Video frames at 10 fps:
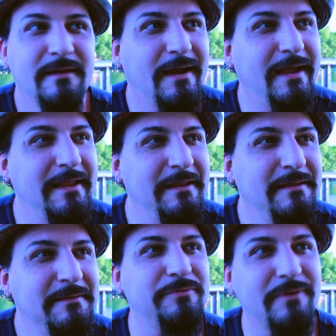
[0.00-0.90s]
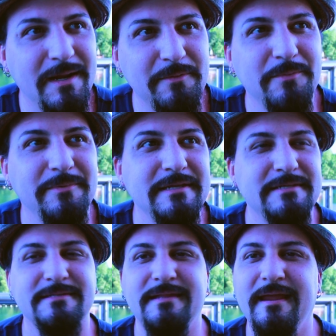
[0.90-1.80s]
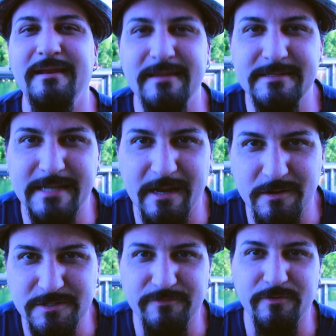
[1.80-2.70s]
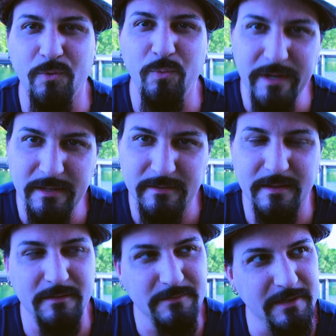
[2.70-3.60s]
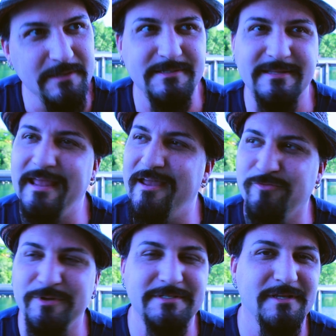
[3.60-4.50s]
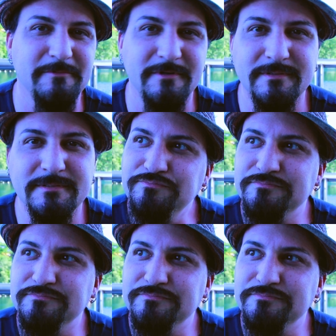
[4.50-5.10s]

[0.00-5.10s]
I probably stayed at his house for a week at least, every summer.